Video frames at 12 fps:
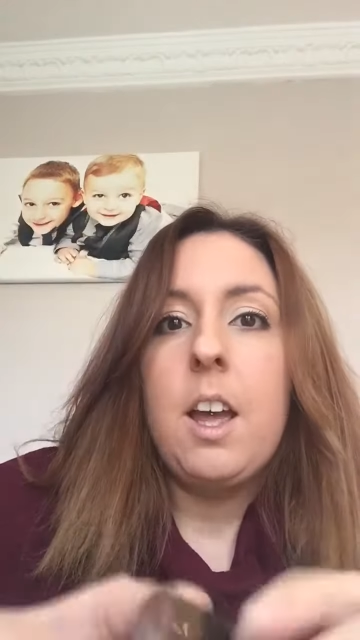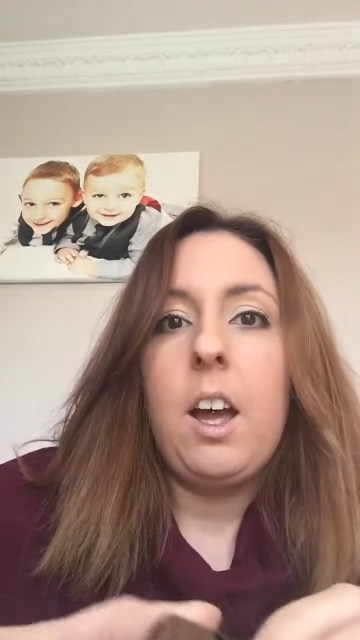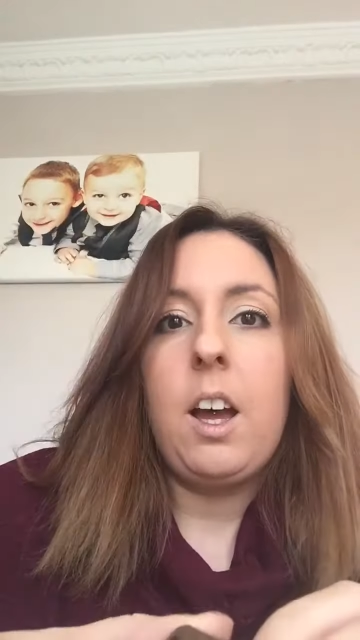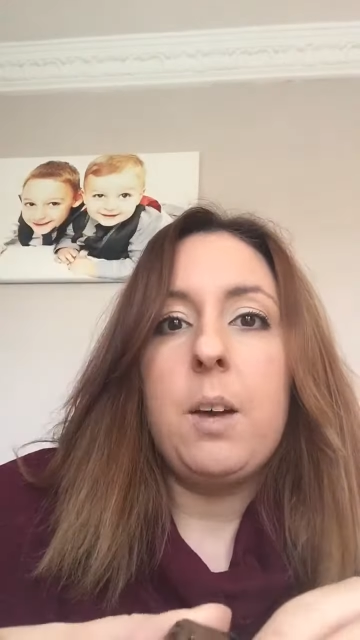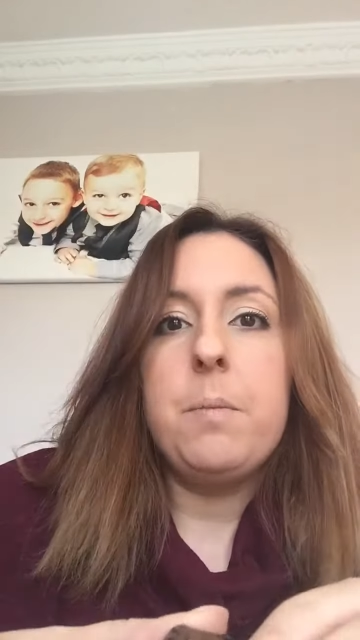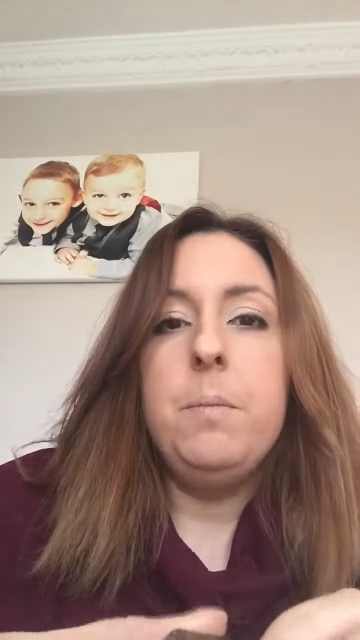
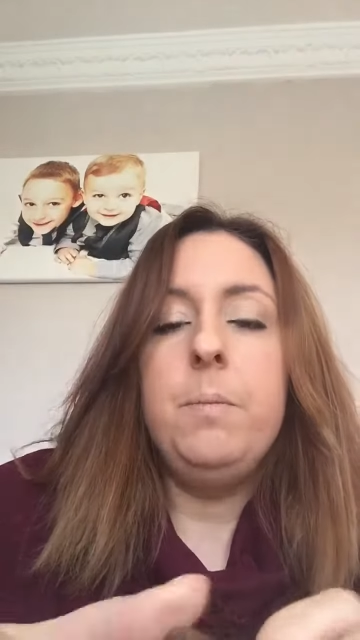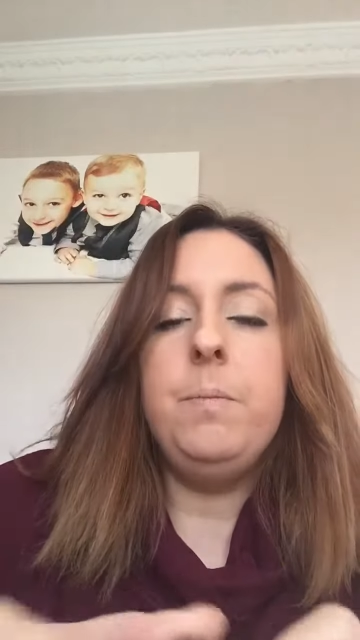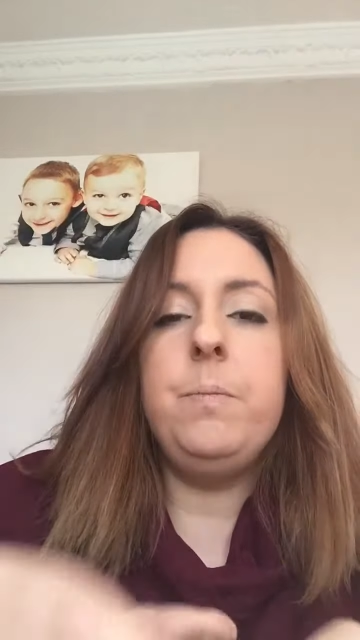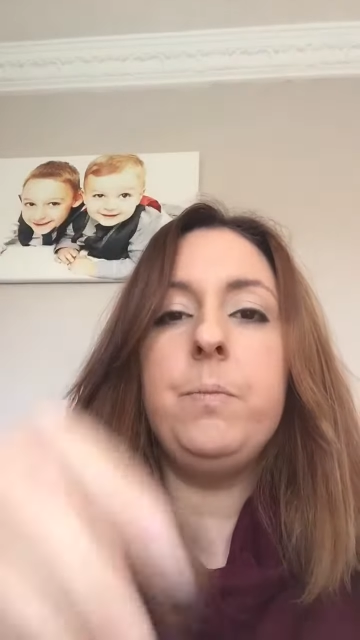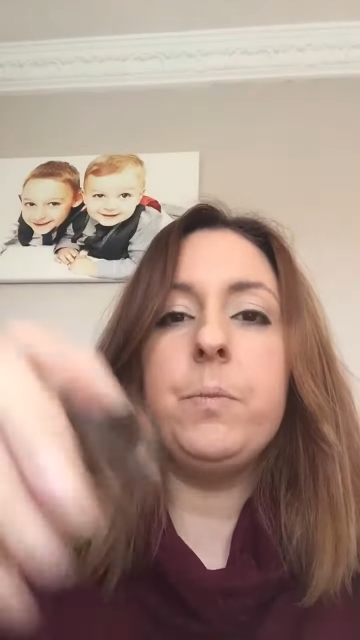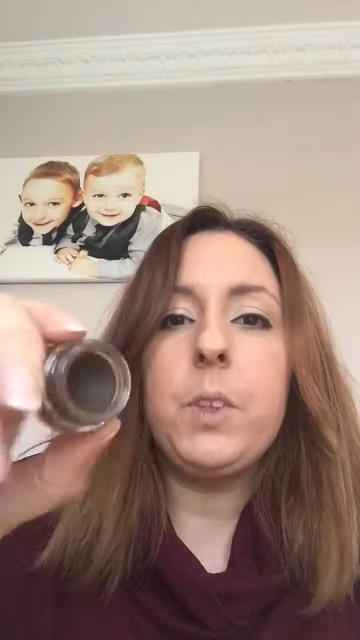quite
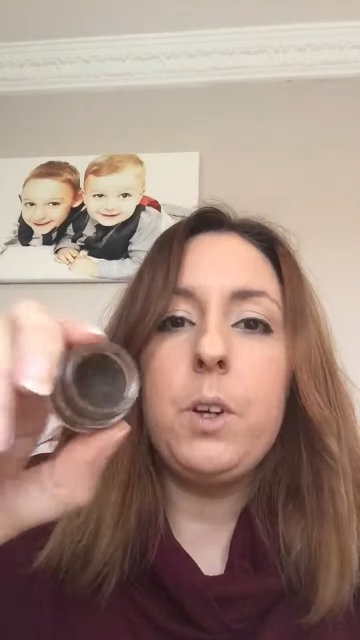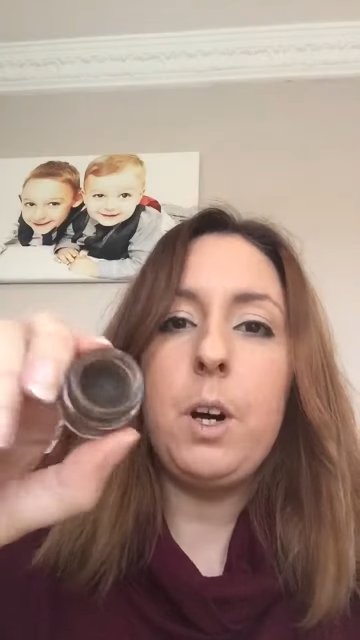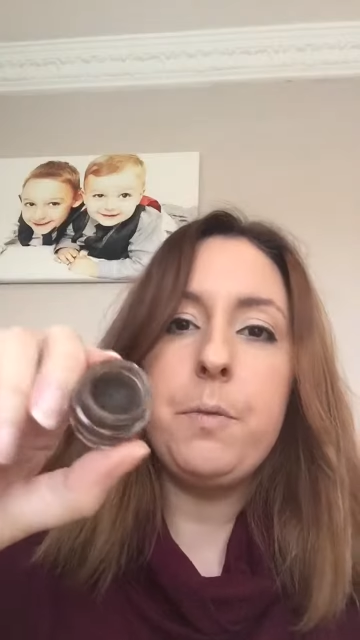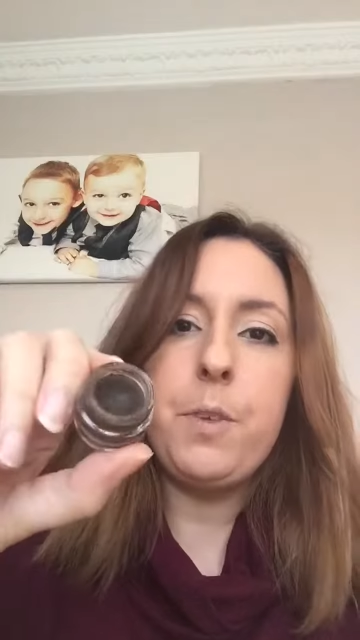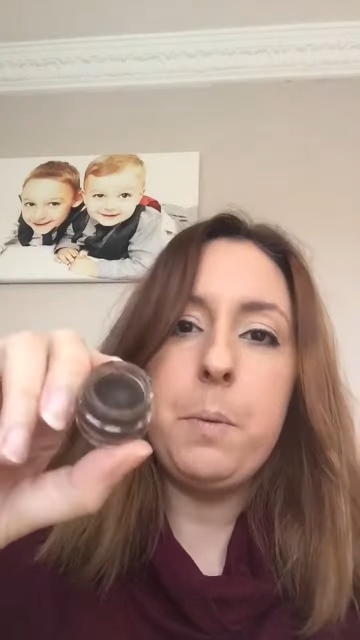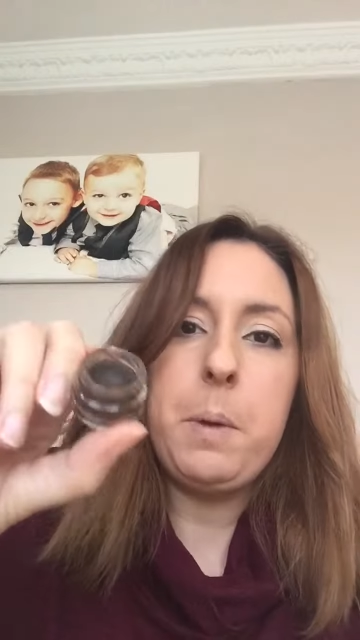
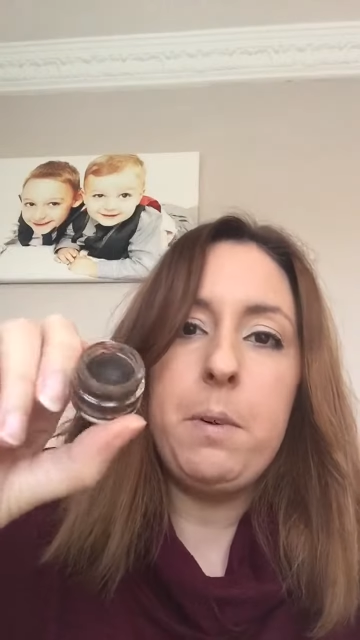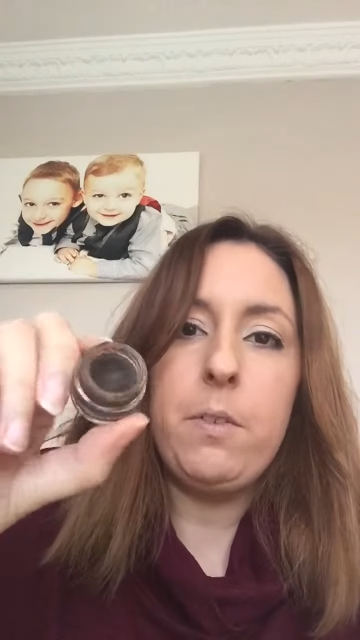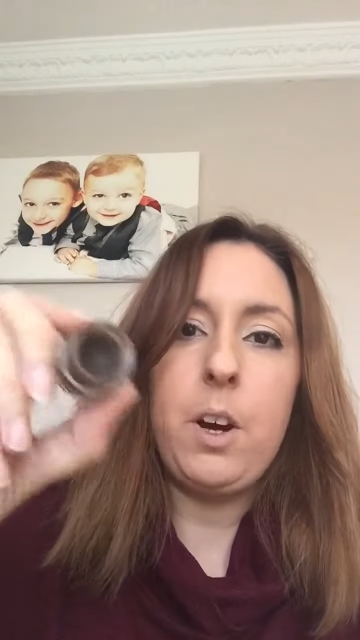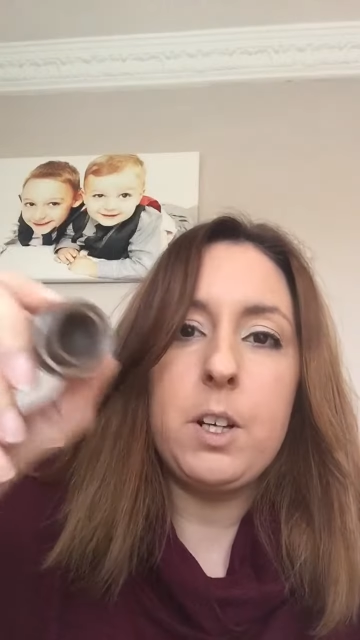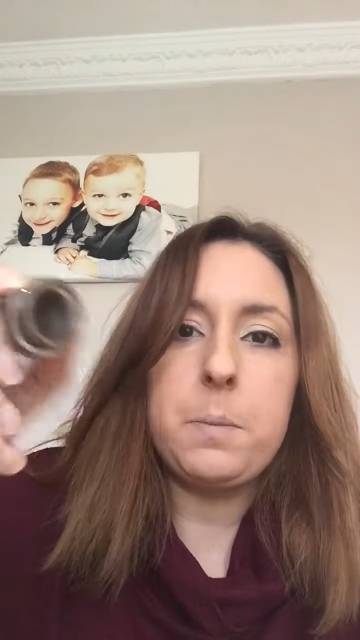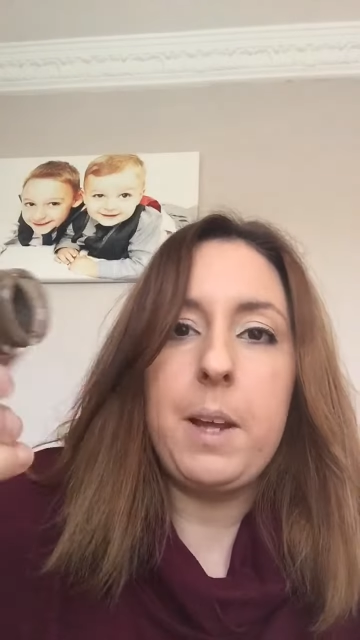a few people
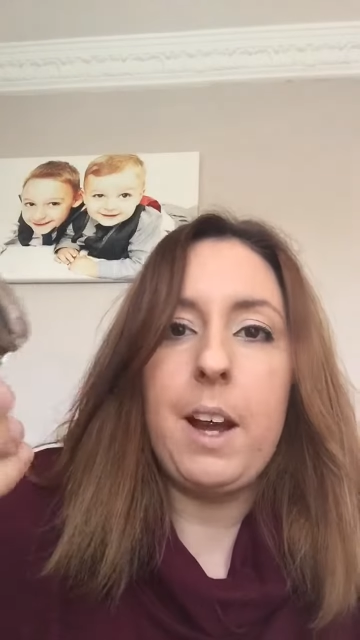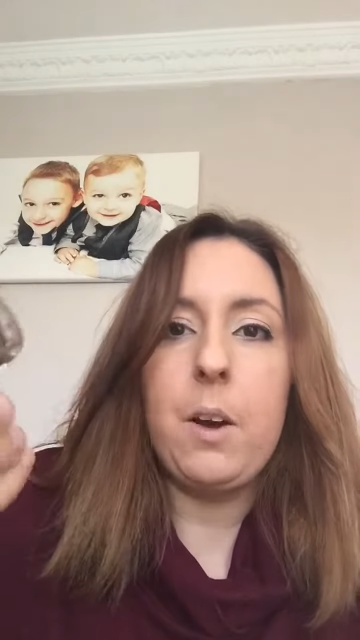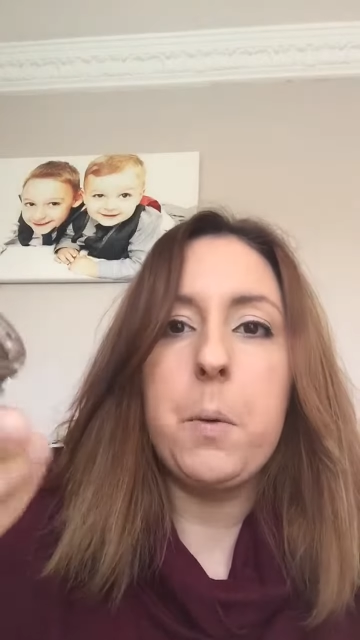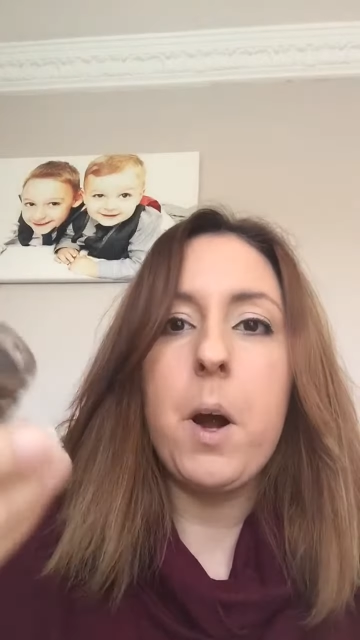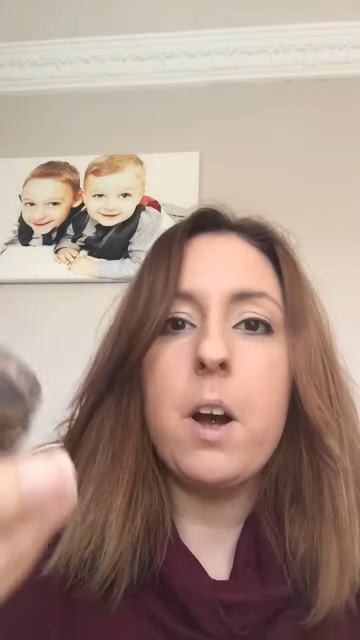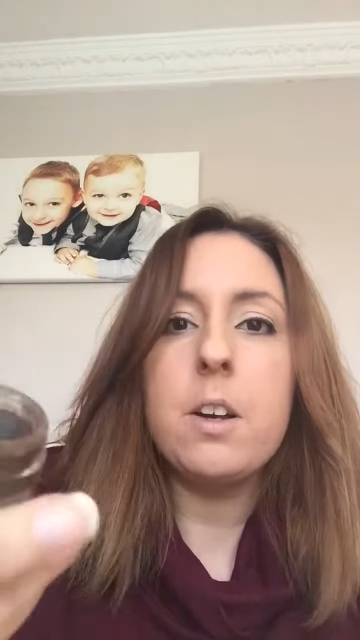have asked me how
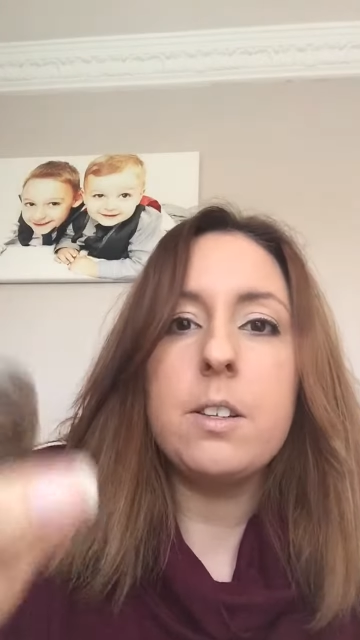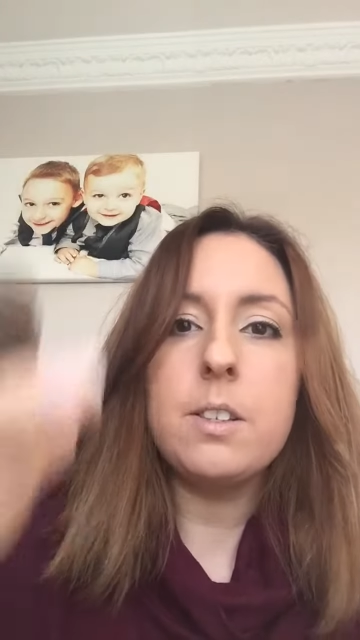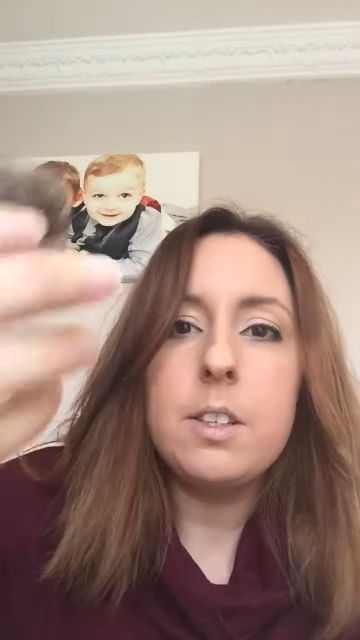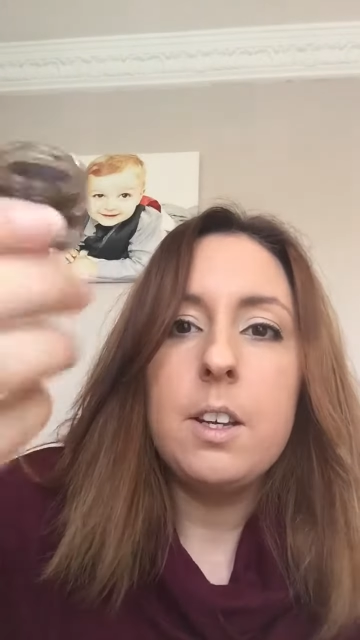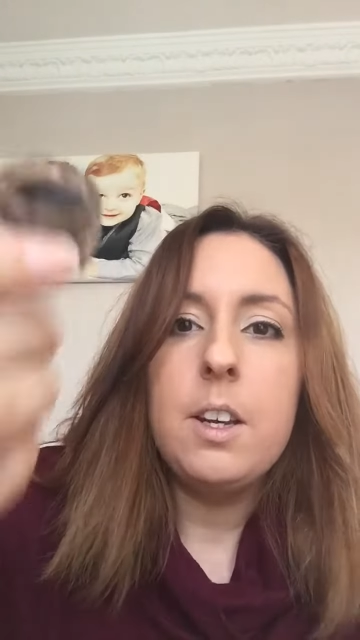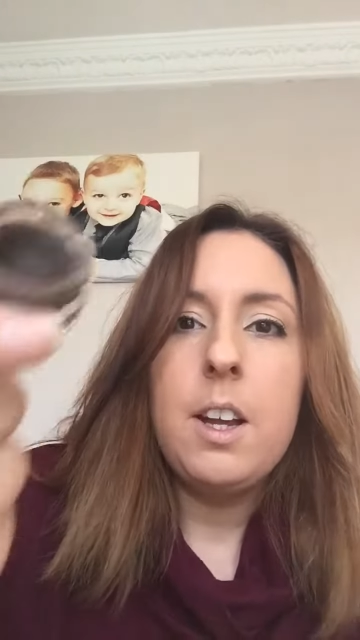it works.